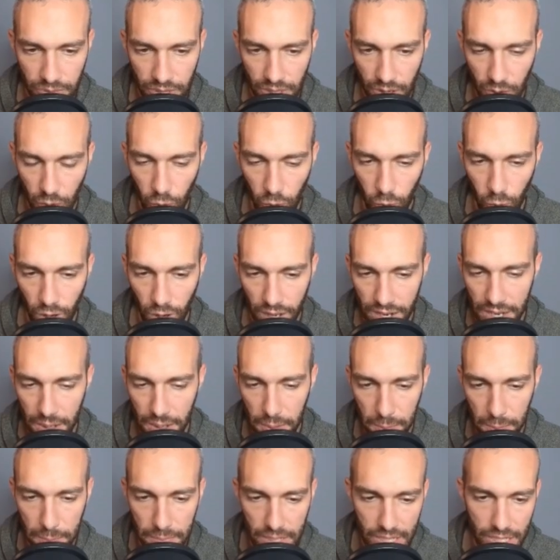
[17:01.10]

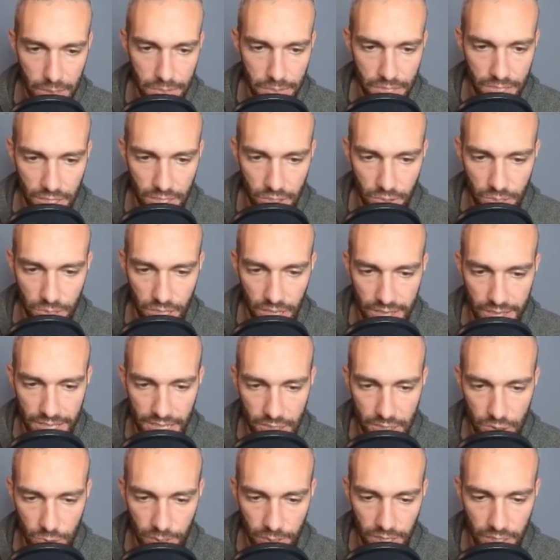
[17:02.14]
1,000,000% you take that
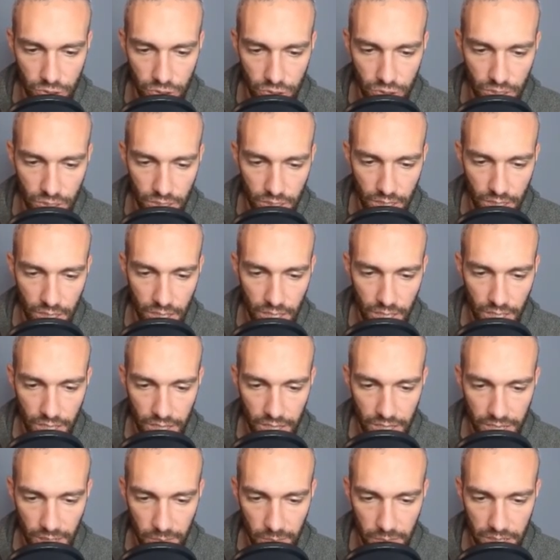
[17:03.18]
switch.
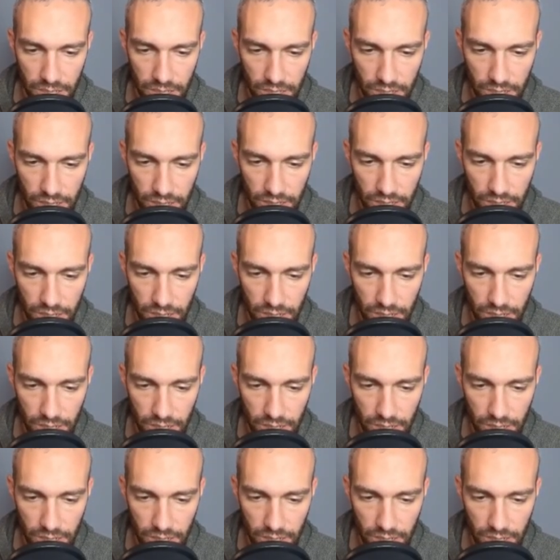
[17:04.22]
They come in here